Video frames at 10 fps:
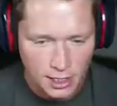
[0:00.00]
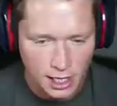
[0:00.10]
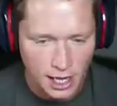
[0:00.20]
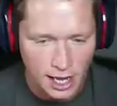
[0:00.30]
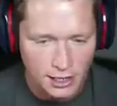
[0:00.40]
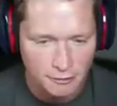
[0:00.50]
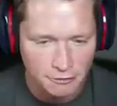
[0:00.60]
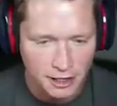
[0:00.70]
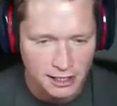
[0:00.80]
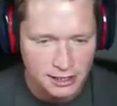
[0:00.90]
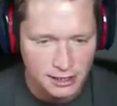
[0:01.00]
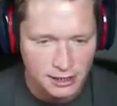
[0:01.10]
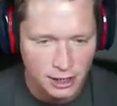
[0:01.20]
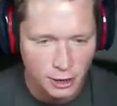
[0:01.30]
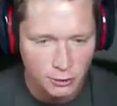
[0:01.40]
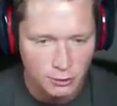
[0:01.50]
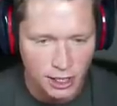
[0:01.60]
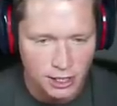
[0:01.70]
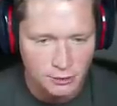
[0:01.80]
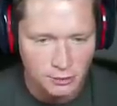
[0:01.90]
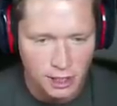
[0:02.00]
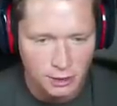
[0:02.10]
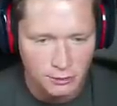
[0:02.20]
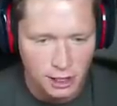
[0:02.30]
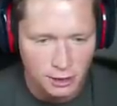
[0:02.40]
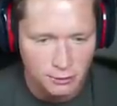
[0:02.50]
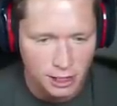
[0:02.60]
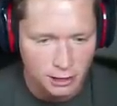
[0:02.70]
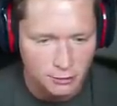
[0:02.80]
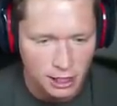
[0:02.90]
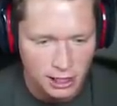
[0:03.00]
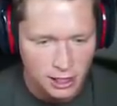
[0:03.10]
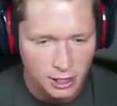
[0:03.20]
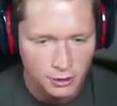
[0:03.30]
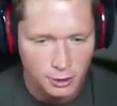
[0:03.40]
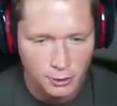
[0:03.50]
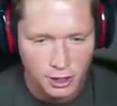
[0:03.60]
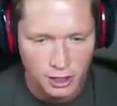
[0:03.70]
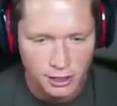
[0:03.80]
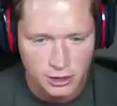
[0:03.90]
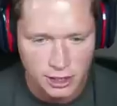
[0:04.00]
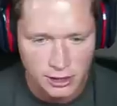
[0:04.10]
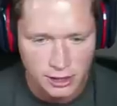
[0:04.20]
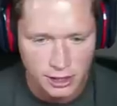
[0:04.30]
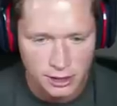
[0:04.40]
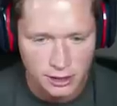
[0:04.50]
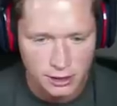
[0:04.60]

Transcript: Got a hand in the face, let's go. Run it, run it, run it, run it, run it. I don't think we're gonna get a chance here.